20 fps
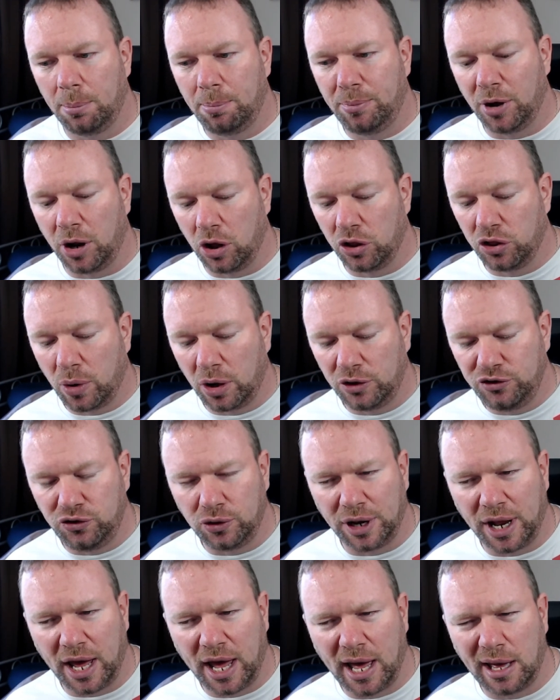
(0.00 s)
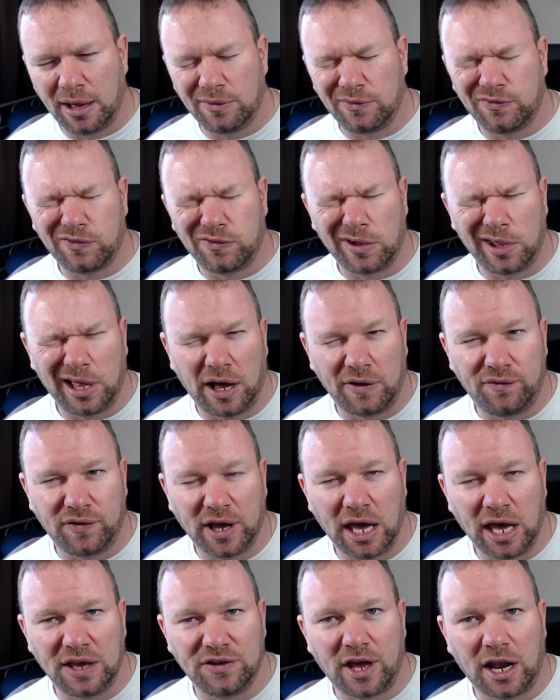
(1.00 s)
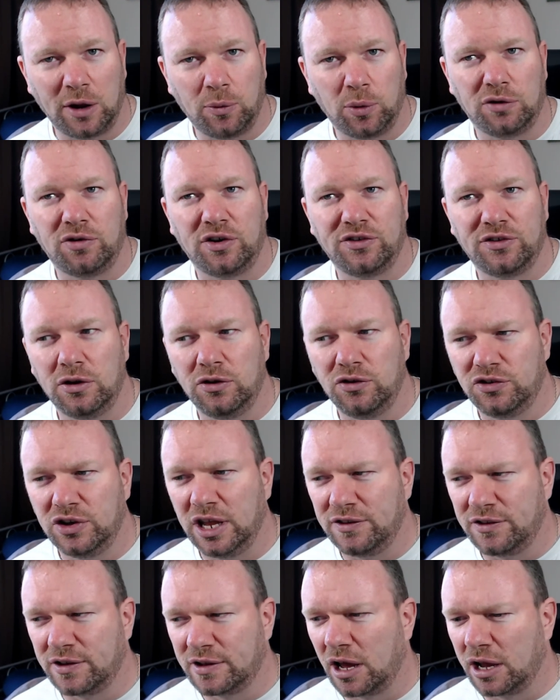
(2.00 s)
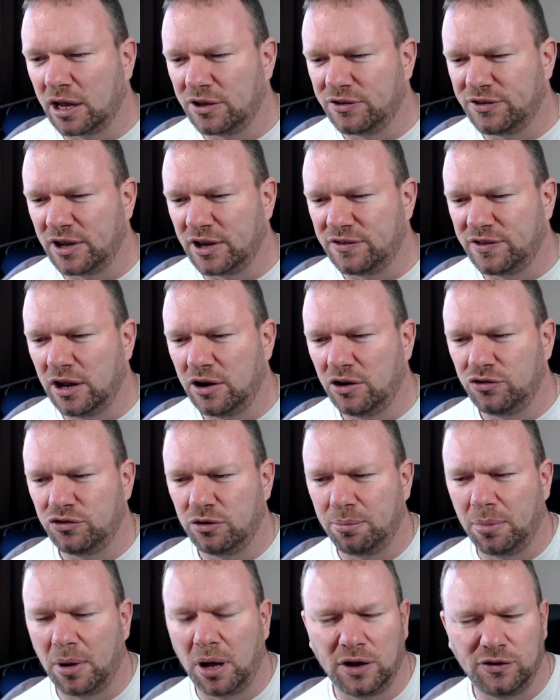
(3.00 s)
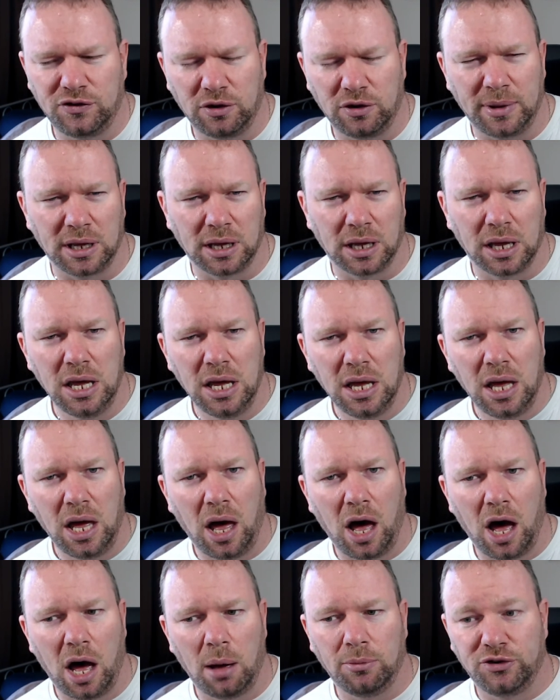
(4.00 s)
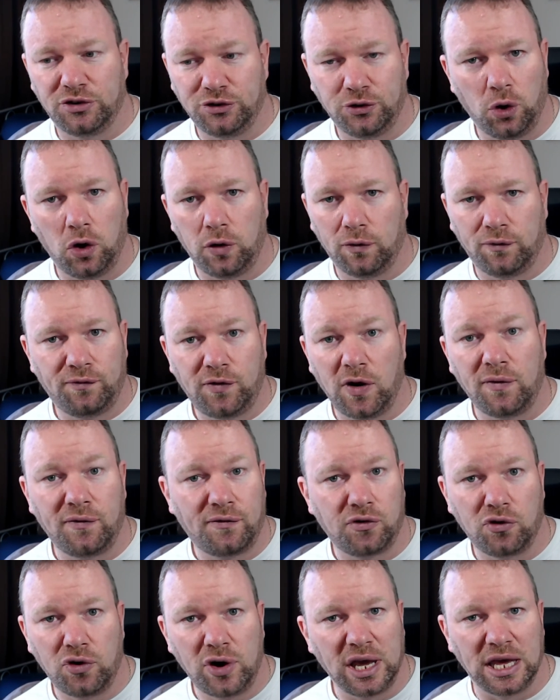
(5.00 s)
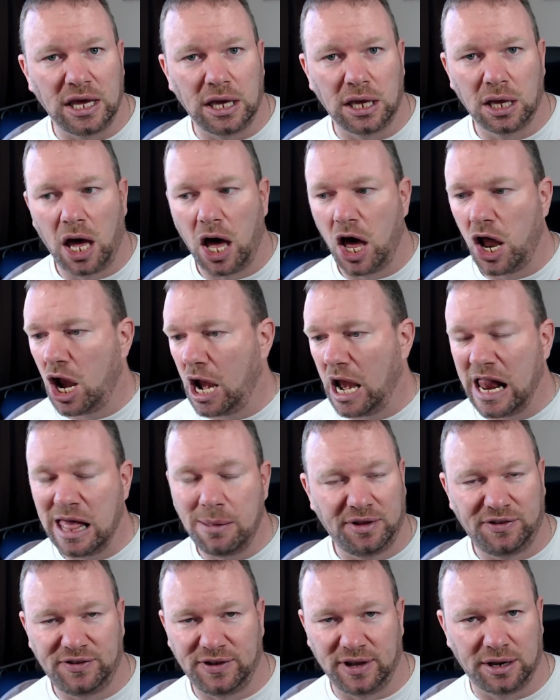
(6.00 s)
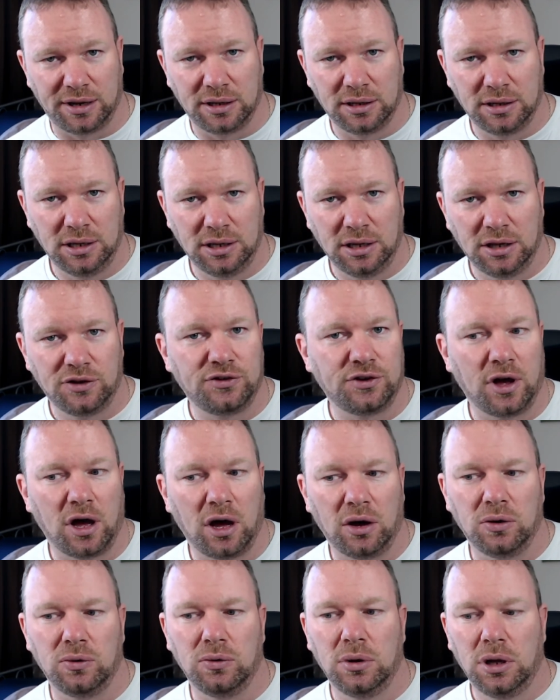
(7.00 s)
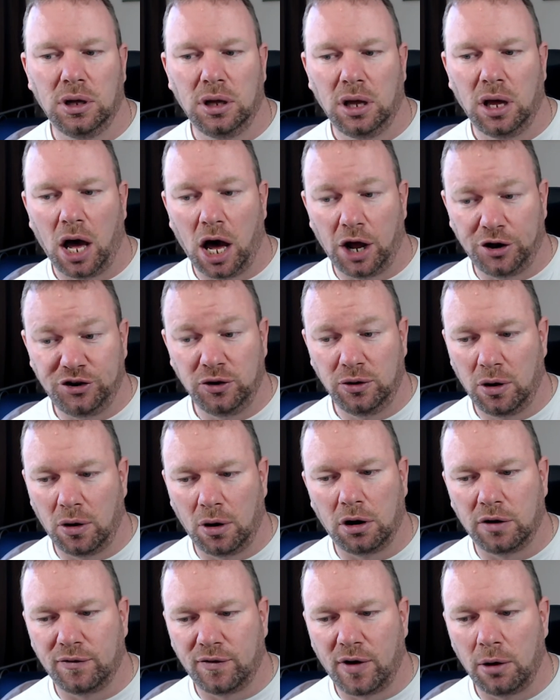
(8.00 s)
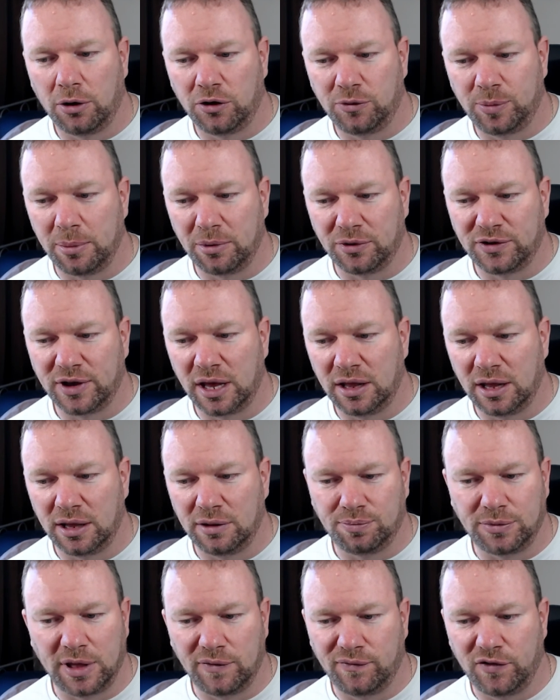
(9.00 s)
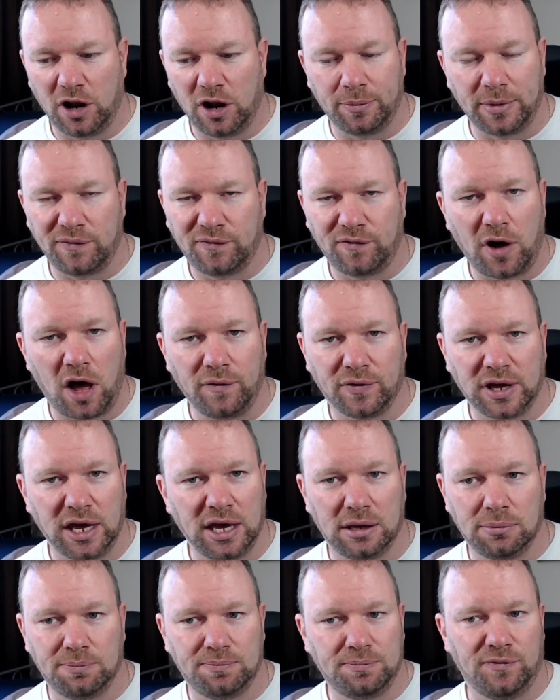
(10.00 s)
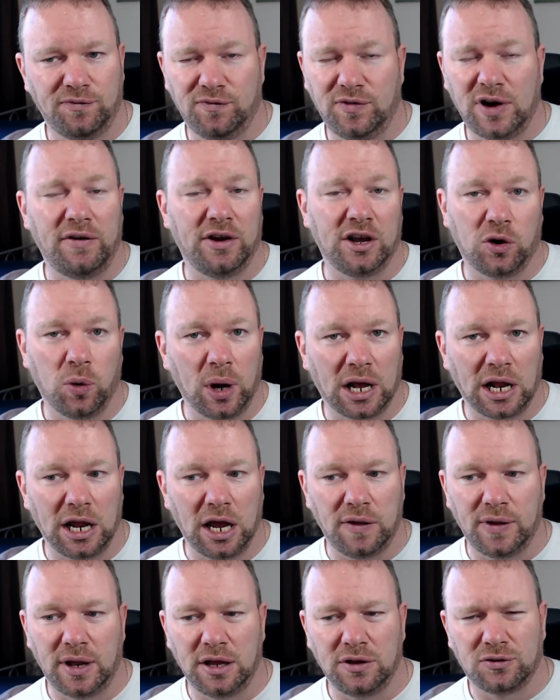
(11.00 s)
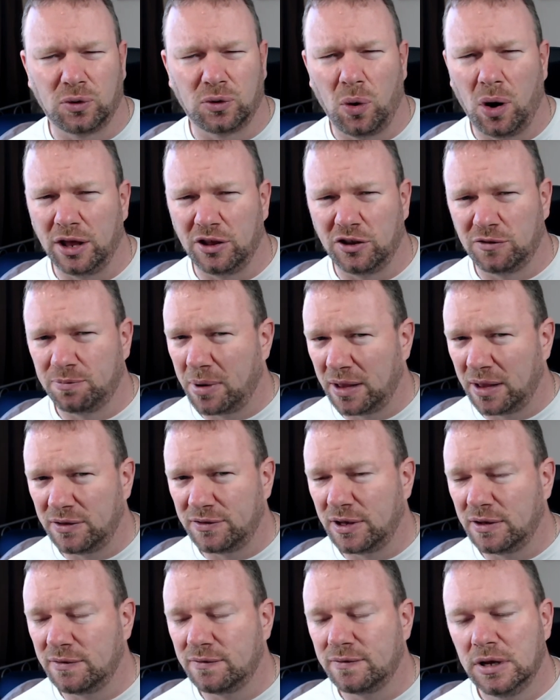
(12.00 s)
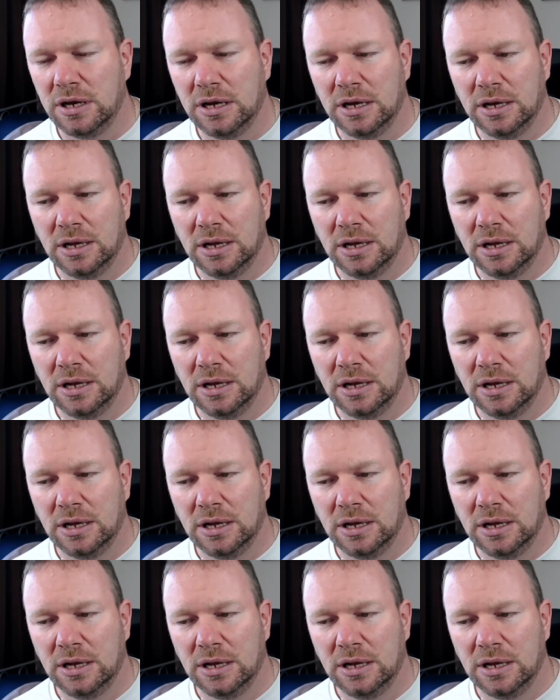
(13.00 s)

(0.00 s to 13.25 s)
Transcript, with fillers: but otherwise, you can have, I forget exactly what the resolution is, it's like a 1600 by something, um, stored for free, unlimited. So I do know a lot of iOS people say they, they fill up their 5 gig very quickly and then it's quite expensive.